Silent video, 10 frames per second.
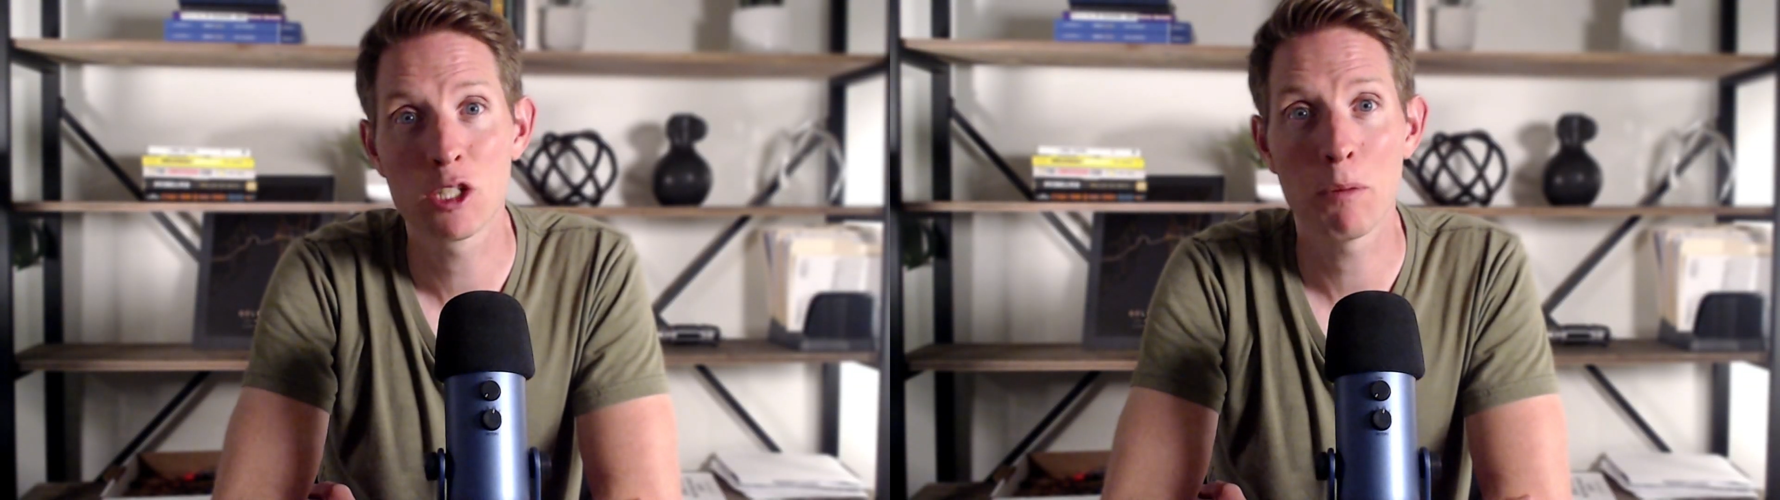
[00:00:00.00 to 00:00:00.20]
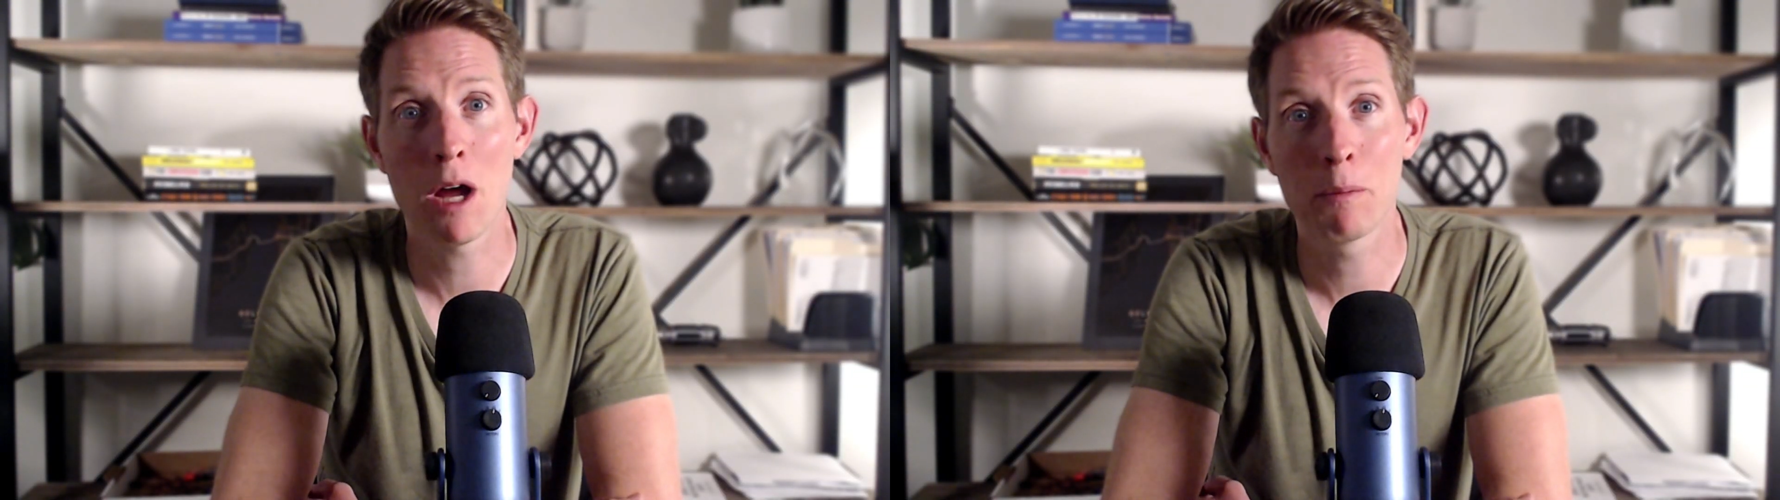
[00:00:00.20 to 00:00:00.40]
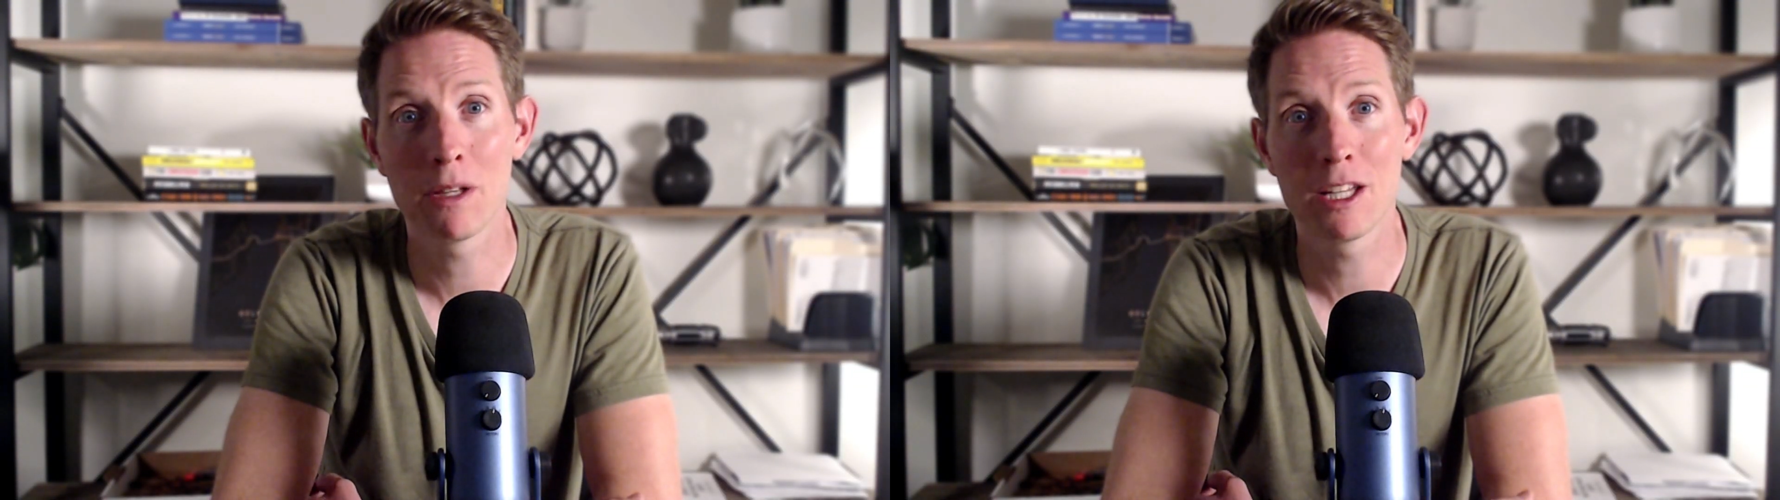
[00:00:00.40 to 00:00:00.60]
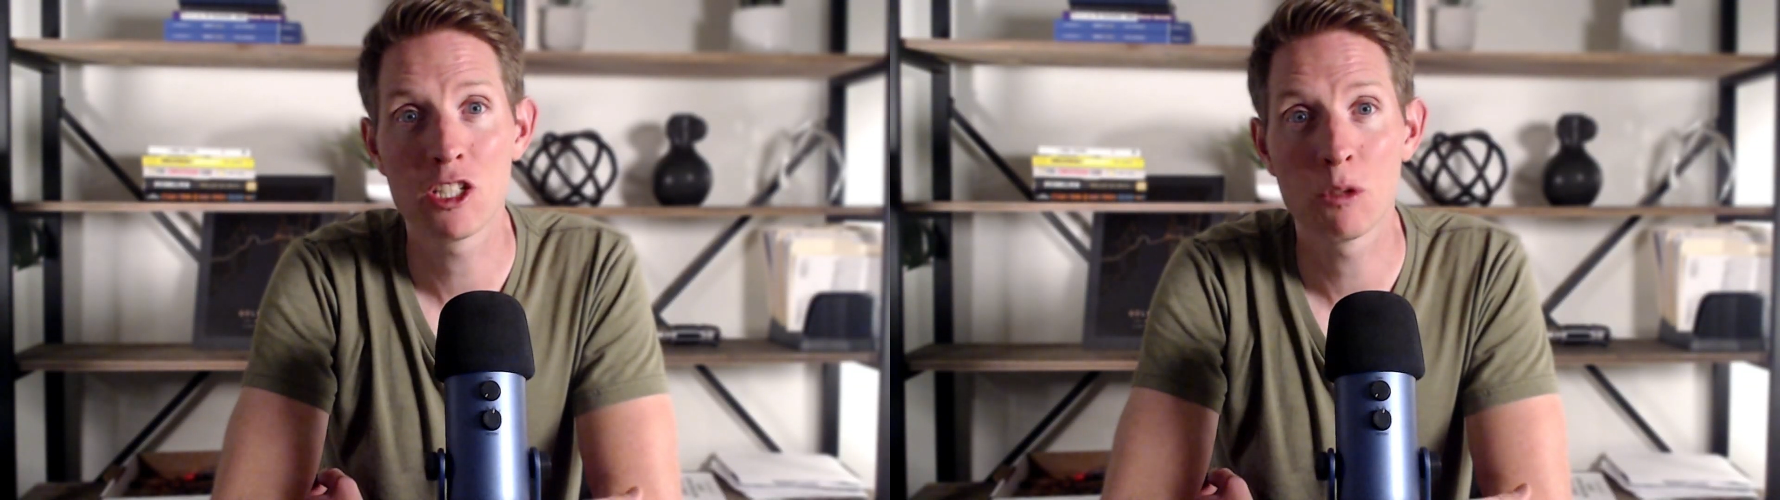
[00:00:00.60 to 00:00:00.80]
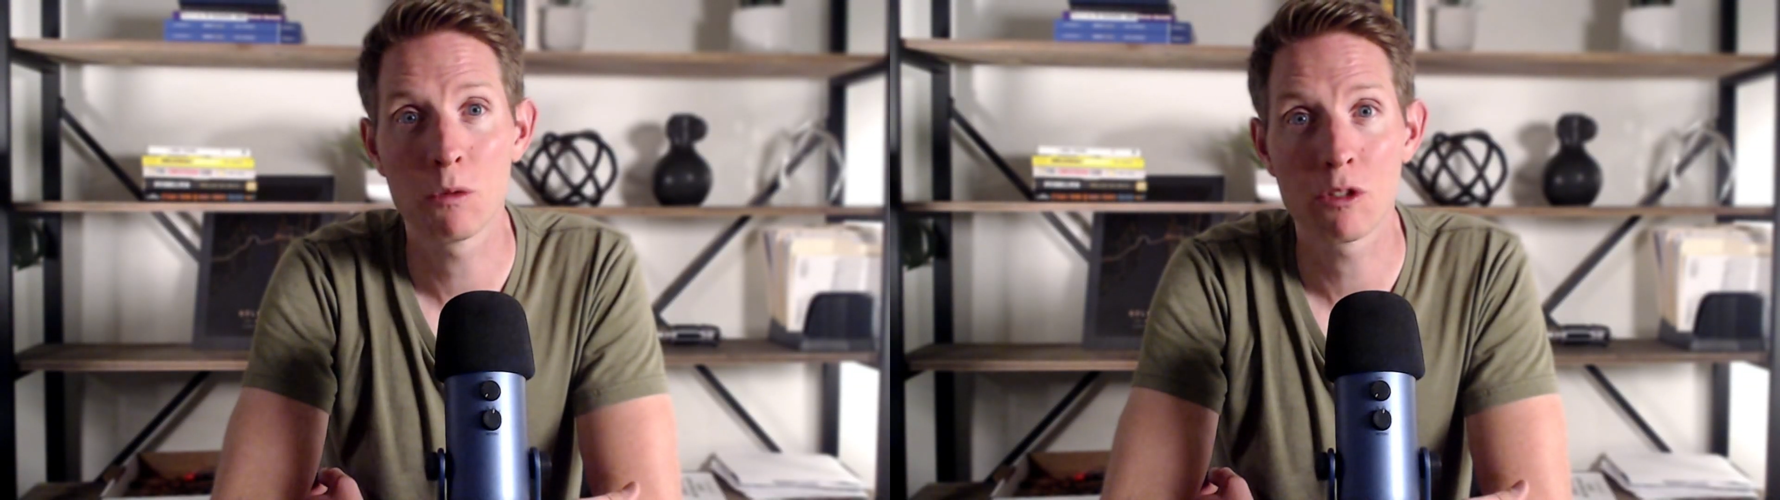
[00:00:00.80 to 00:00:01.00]
the
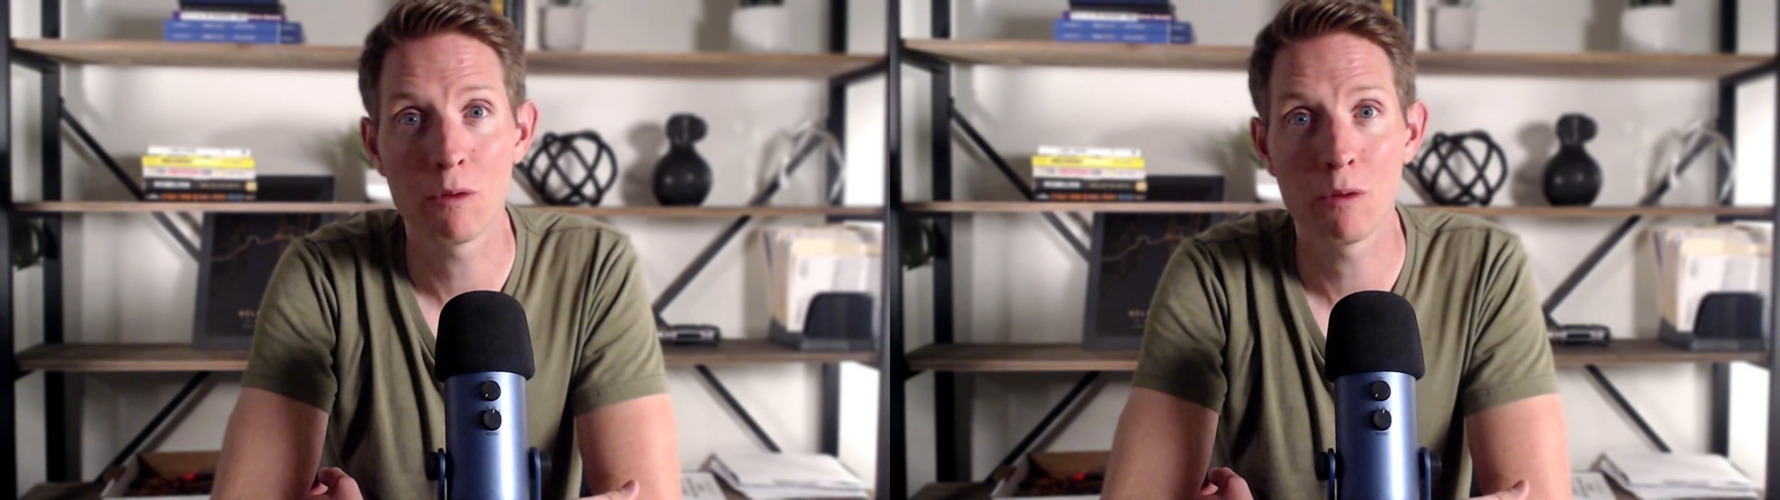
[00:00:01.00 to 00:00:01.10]
population was